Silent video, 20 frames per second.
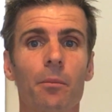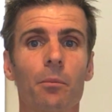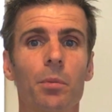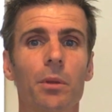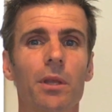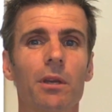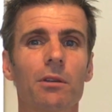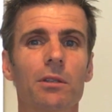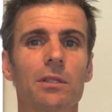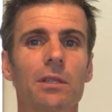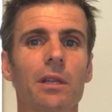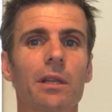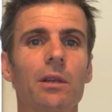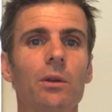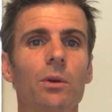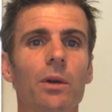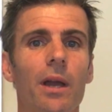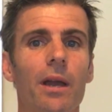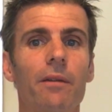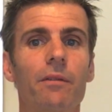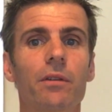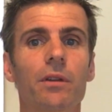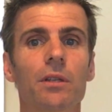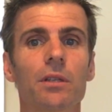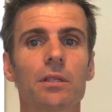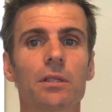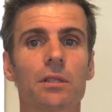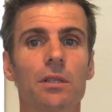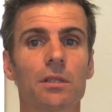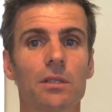but there is little
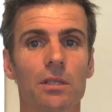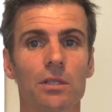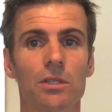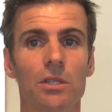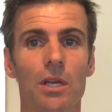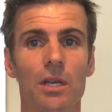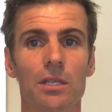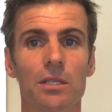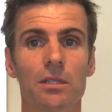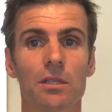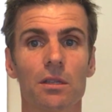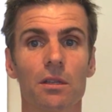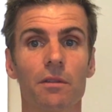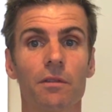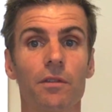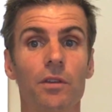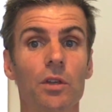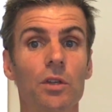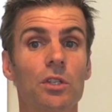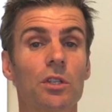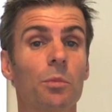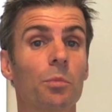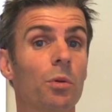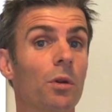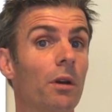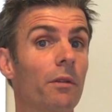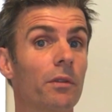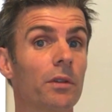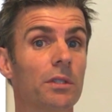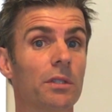evidence to suggest that the future
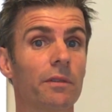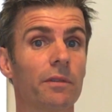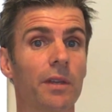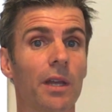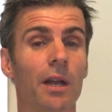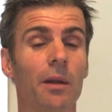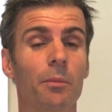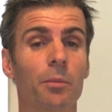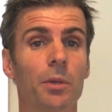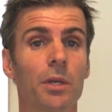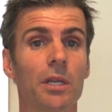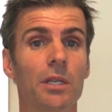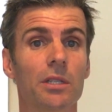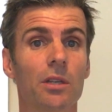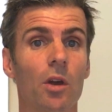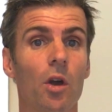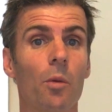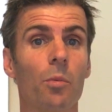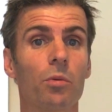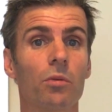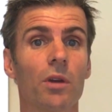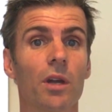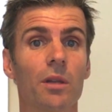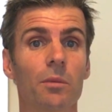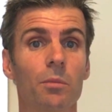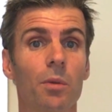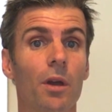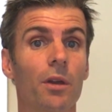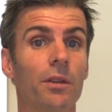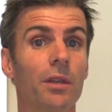profits of companies that
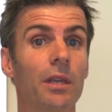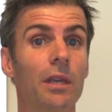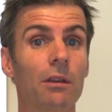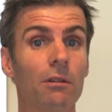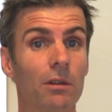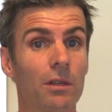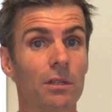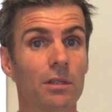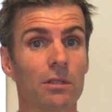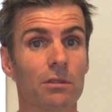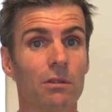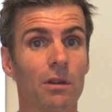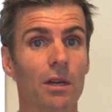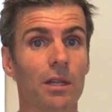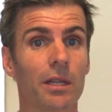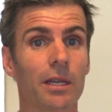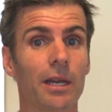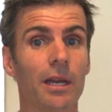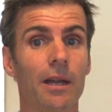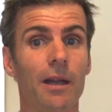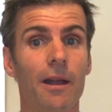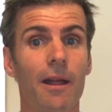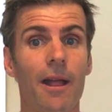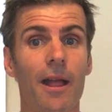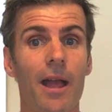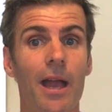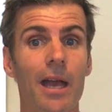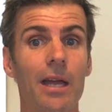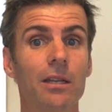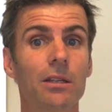operate both here in Australia
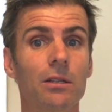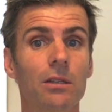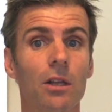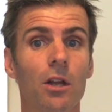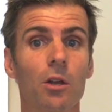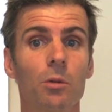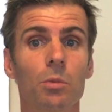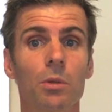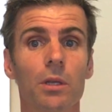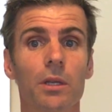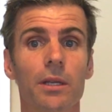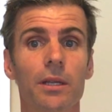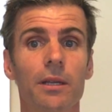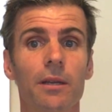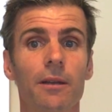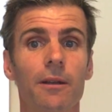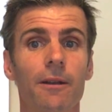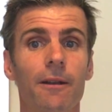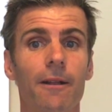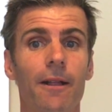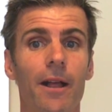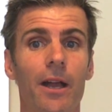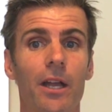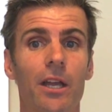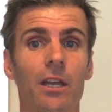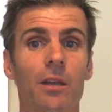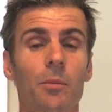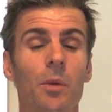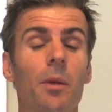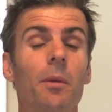and globally are
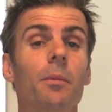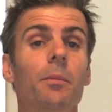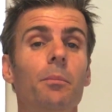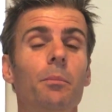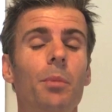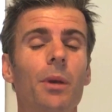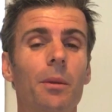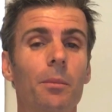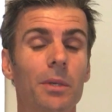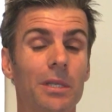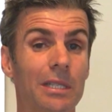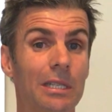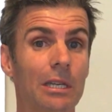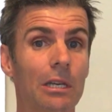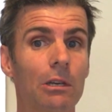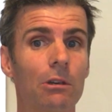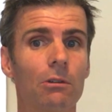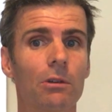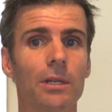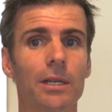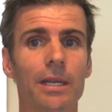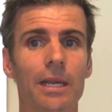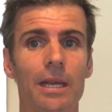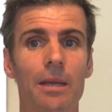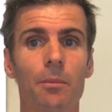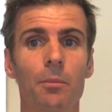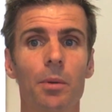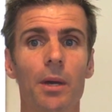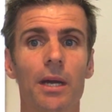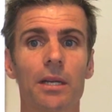going to be materially
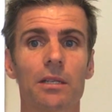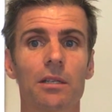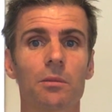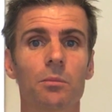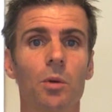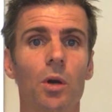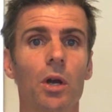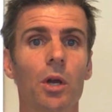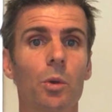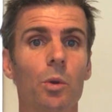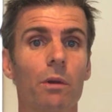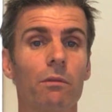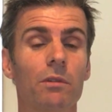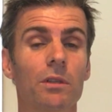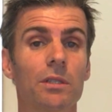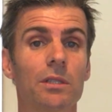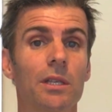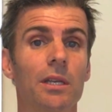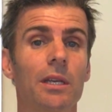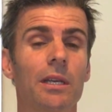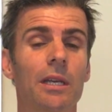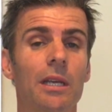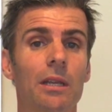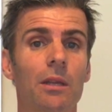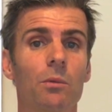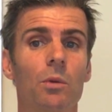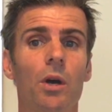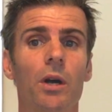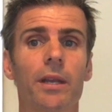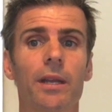impacted by whoever is sitting in
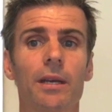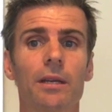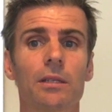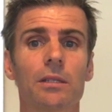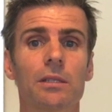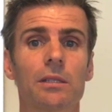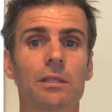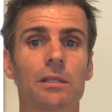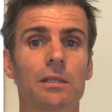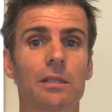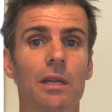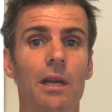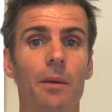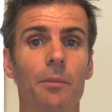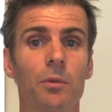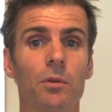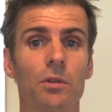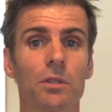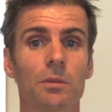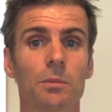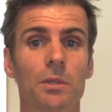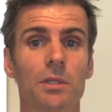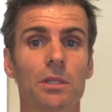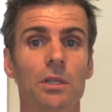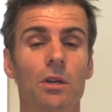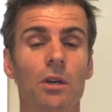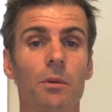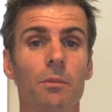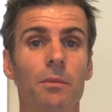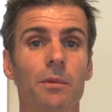the White House come Christmas
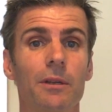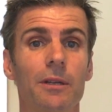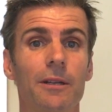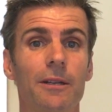time.